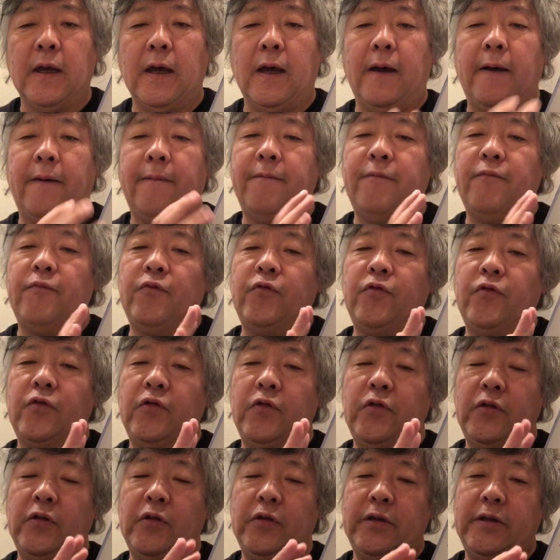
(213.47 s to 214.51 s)
uh,
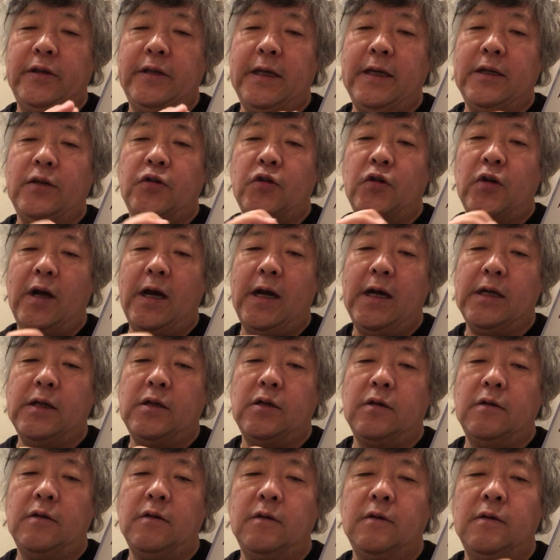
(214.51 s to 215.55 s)
they try
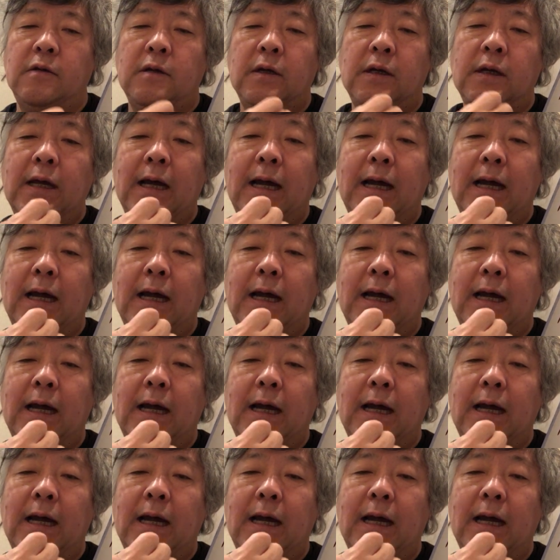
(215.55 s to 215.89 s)
to